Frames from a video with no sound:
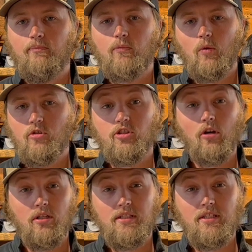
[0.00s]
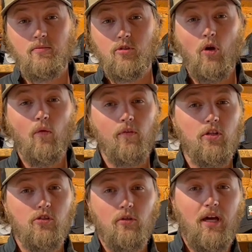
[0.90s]
We're starting to see some
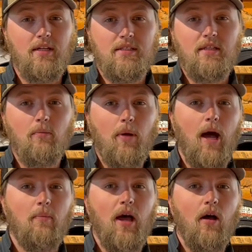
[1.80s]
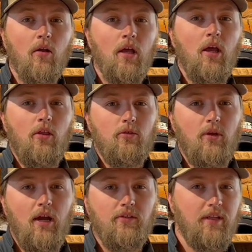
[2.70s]
sulfurs. You'll kind of see them pop out
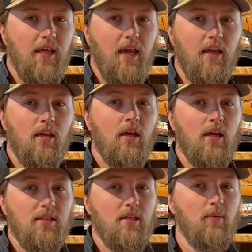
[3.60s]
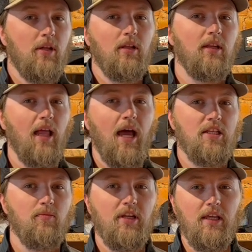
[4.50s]
throughout the day. Typically
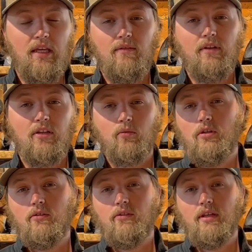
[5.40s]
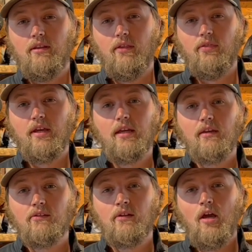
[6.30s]
last bit of evenings when you see it the
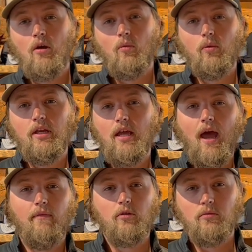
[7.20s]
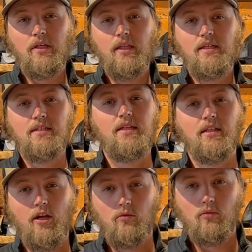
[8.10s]
thickest. We haven't really
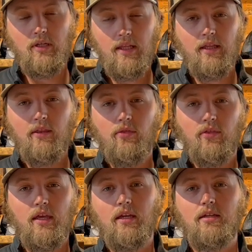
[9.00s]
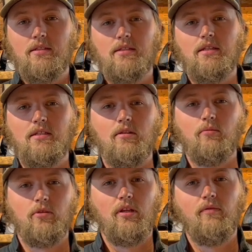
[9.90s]
seen like really thick,
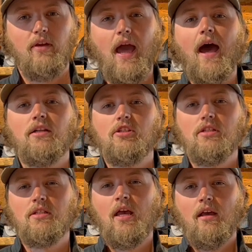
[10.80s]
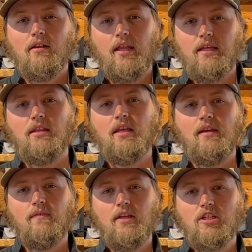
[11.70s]
consistent, prolific hatches late in the
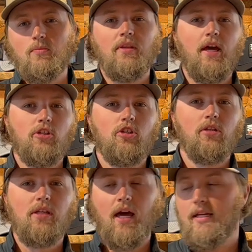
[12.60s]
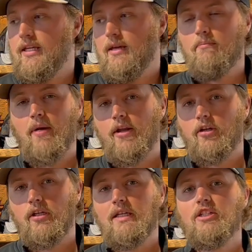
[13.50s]
evenings, but that should kind of get
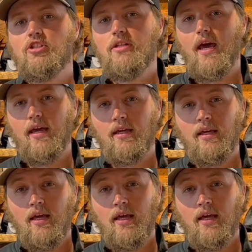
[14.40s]
better each day.